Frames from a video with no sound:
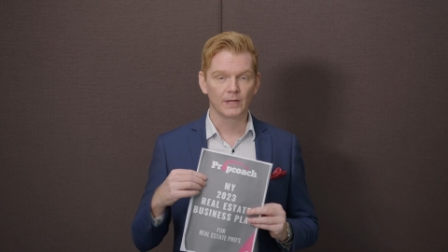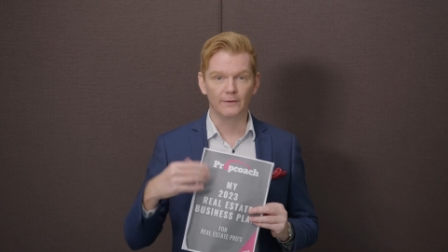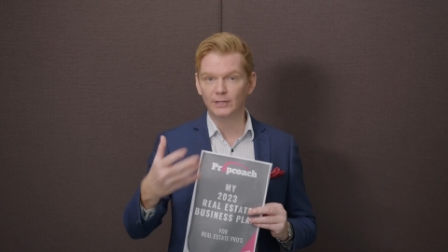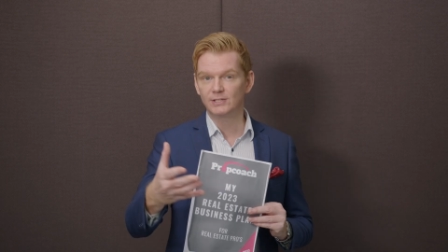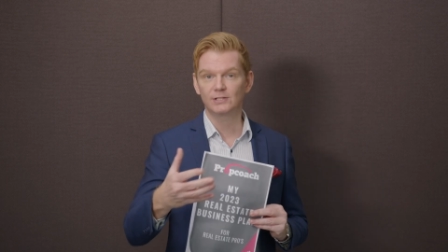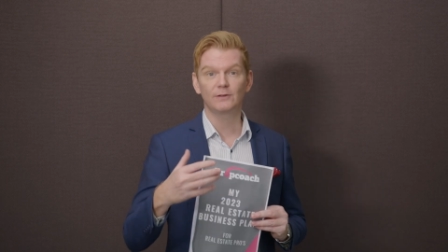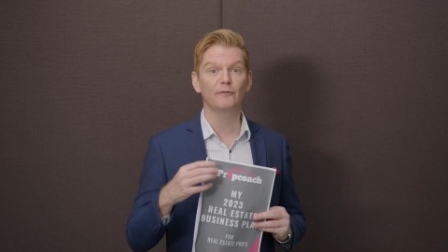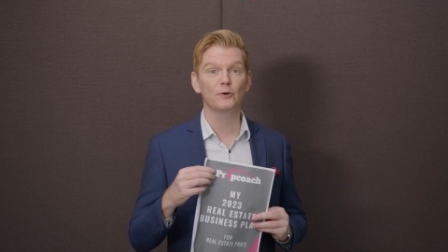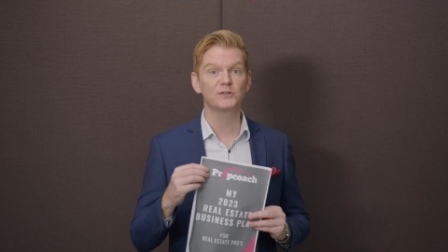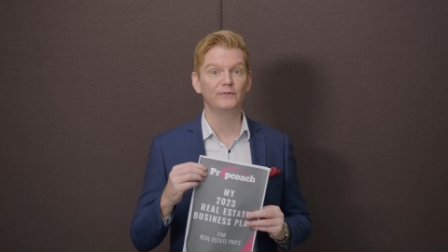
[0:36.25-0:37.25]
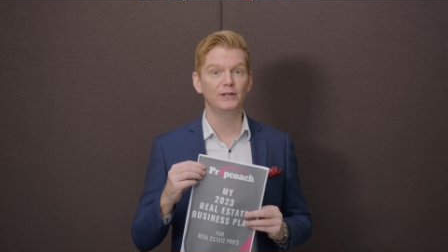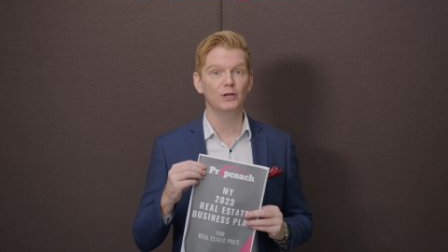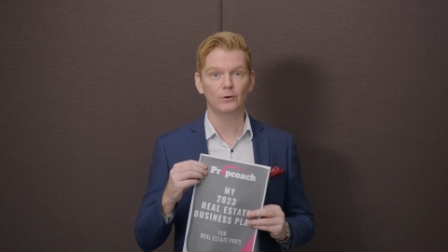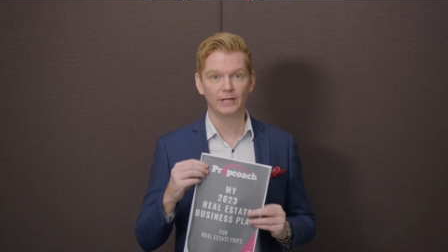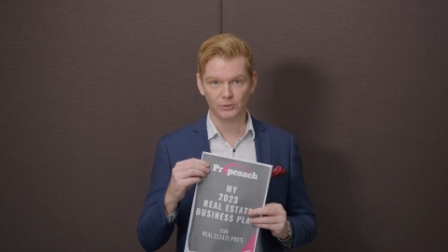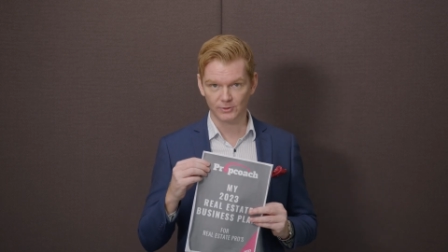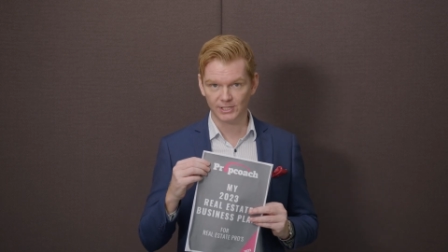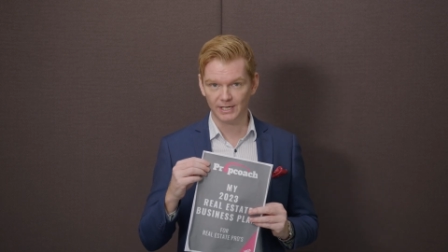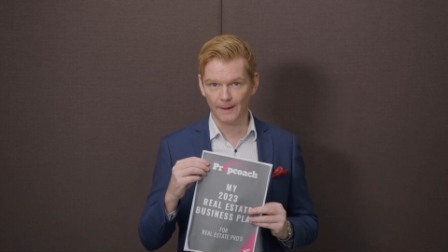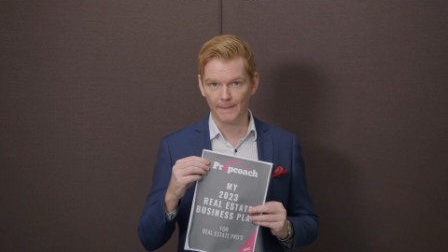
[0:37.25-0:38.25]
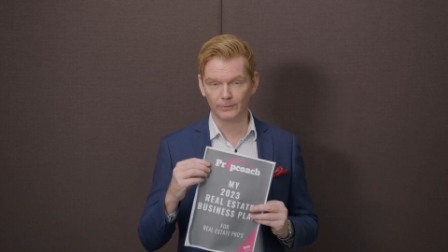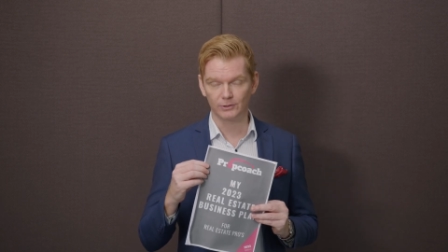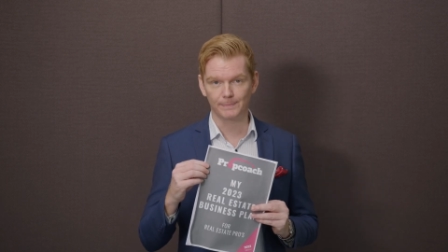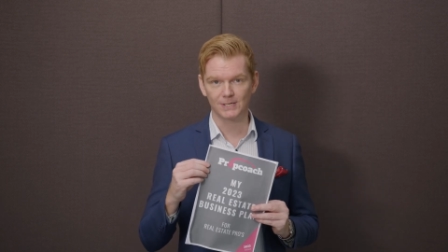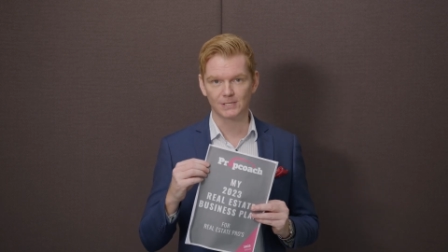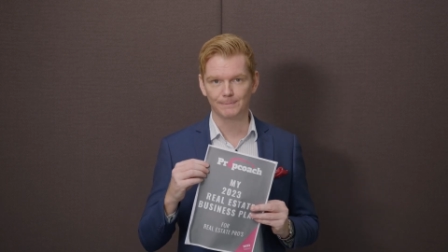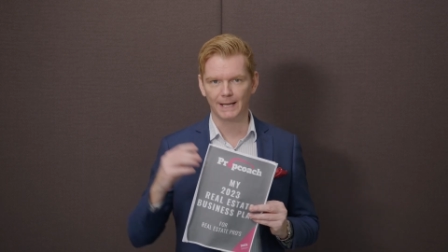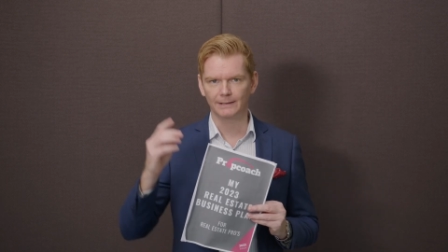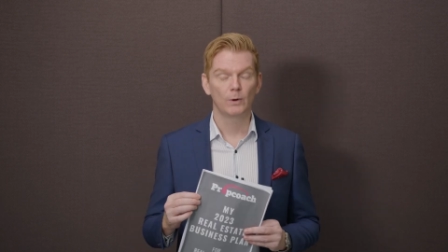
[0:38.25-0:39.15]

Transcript: If this is the first video that you see about this business plan,